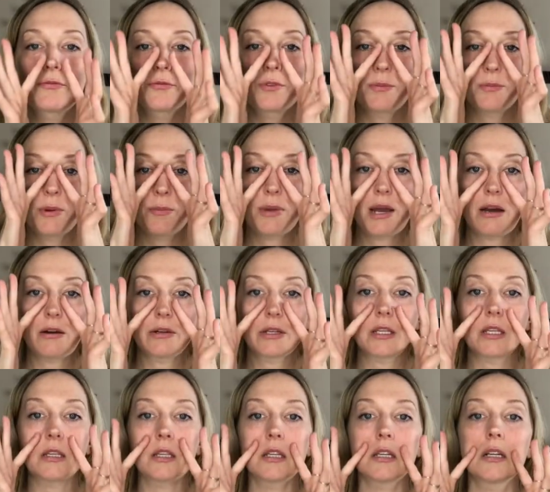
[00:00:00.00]
from about
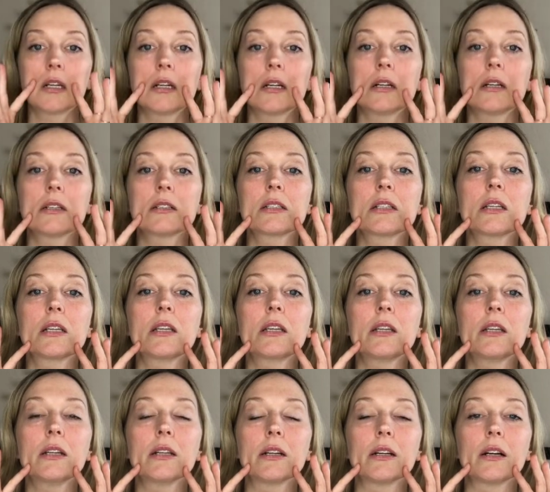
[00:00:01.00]
here to
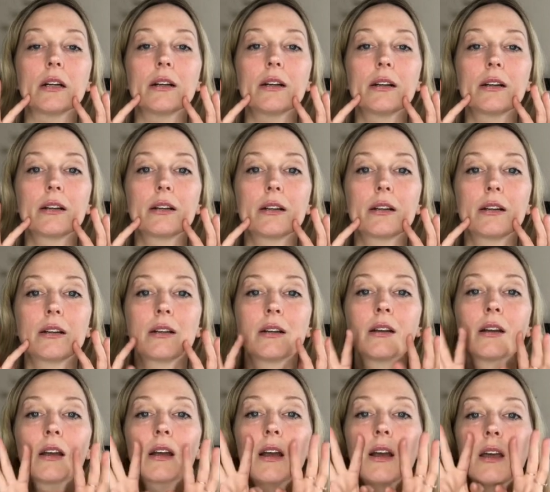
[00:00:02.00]
here,
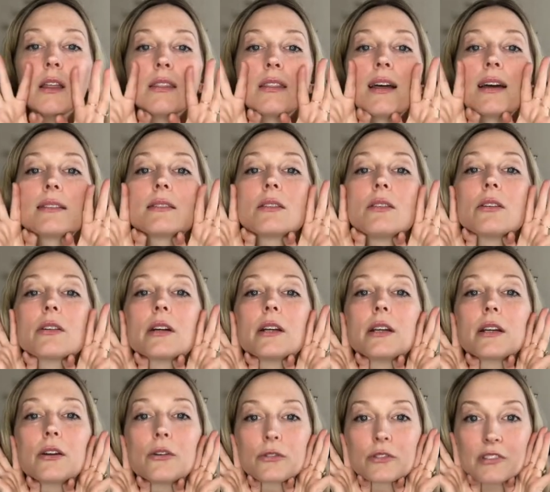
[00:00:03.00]
that's all
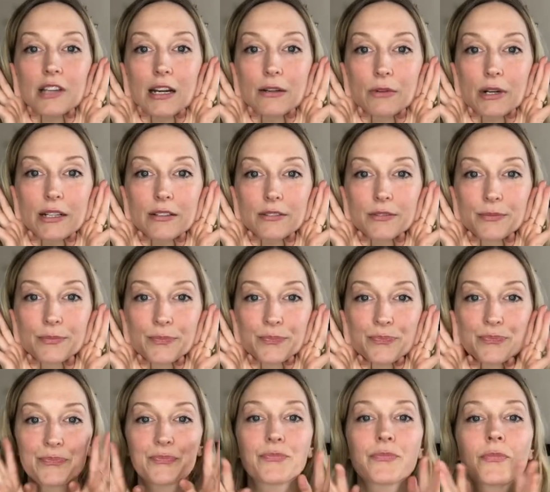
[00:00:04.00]
gonna go sideways.
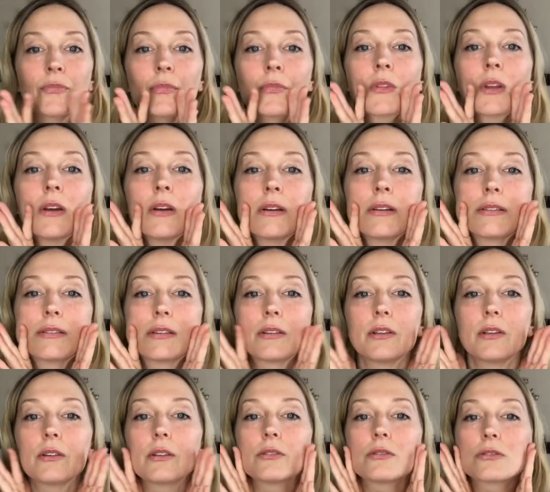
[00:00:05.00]
So
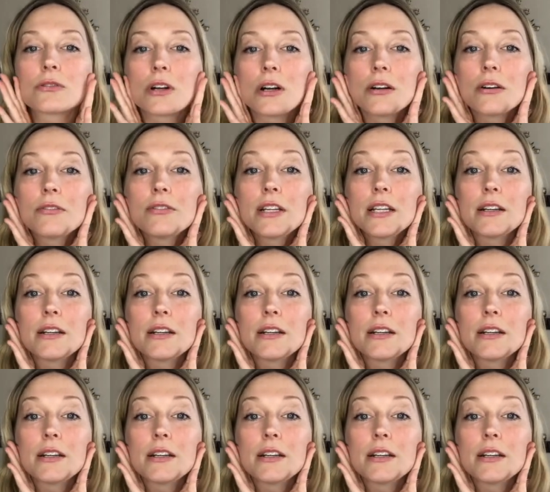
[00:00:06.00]
you can start over